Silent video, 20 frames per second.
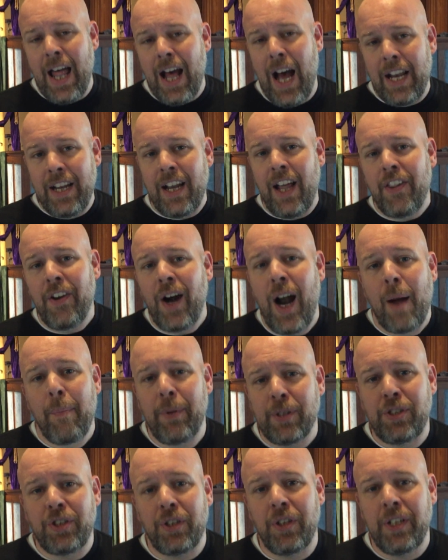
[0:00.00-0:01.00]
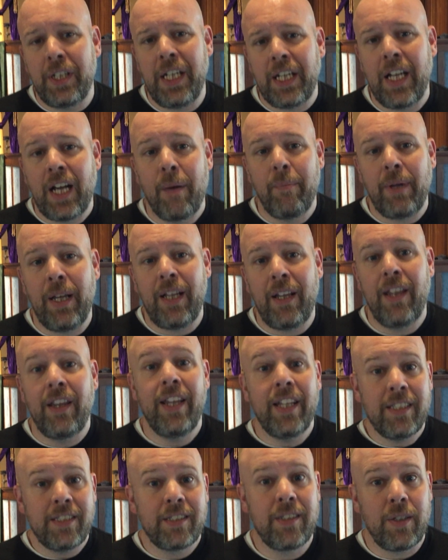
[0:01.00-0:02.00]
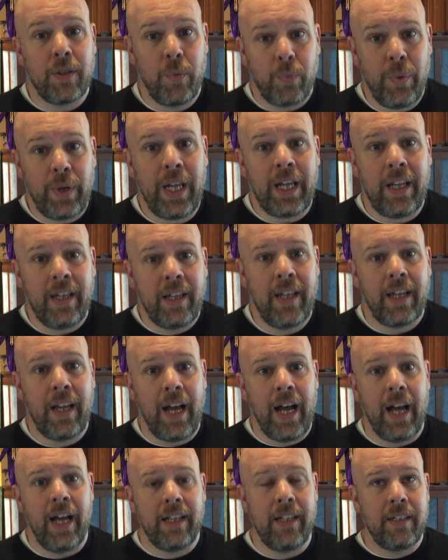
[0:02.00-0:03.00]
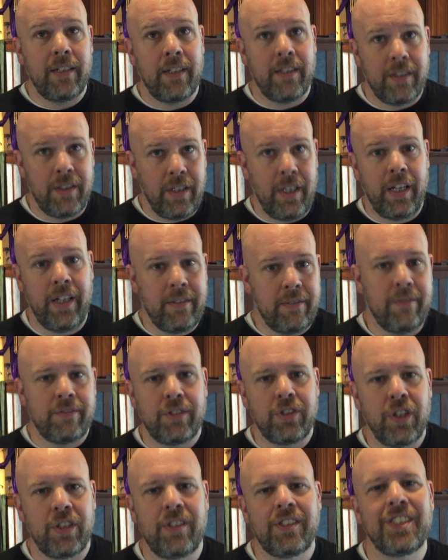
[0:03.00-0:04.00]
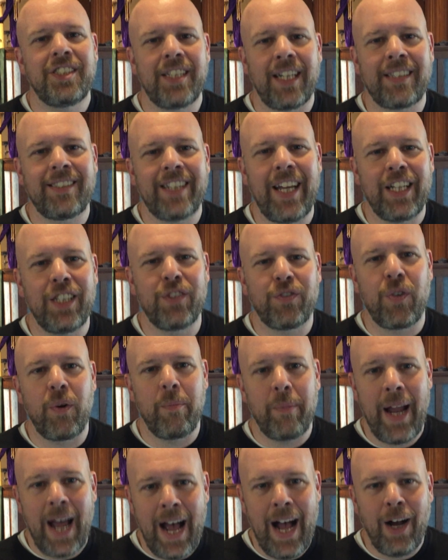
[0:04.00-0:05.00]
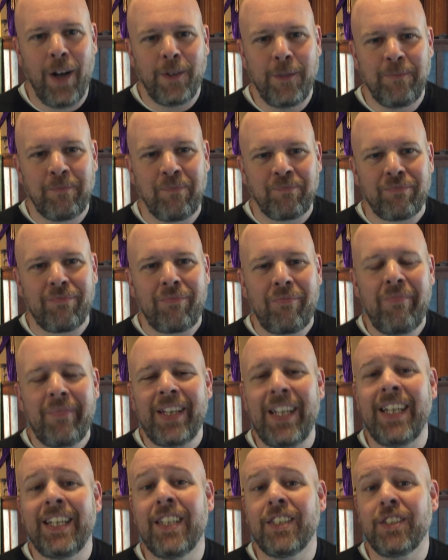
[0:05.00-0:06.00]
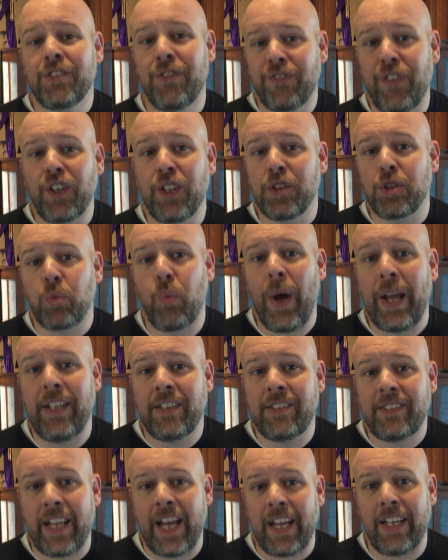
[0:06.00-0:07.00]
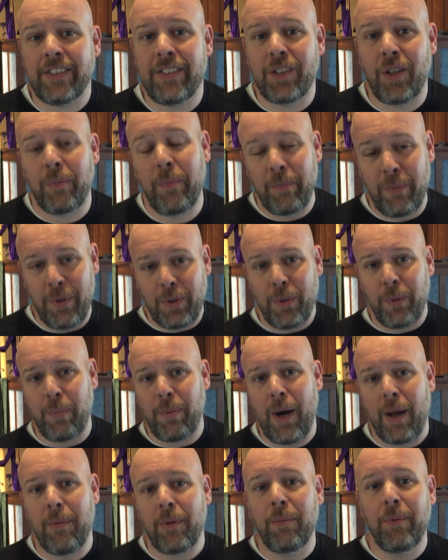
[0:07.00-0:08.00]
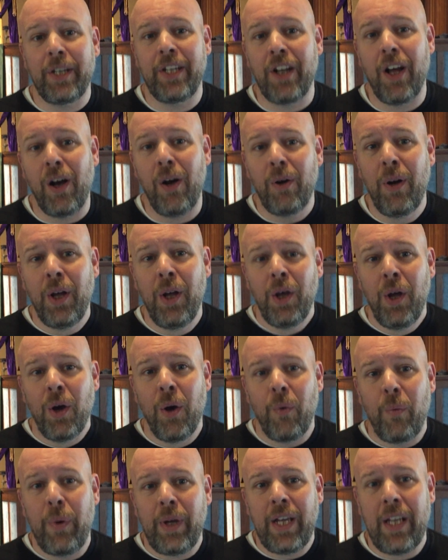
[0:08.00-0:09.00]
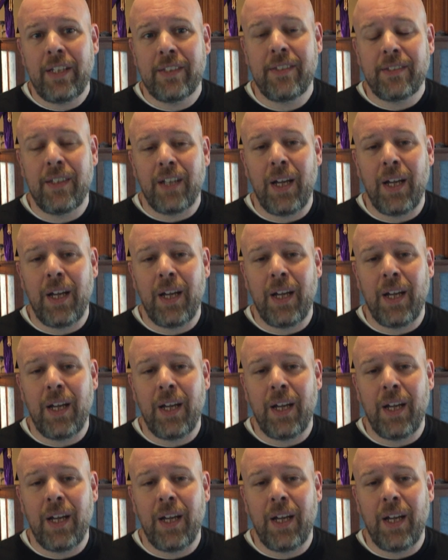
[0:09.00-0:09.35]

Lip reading: Another opportunity coming this week, in just 6 days from now, is First Wednesday. So you probably know, we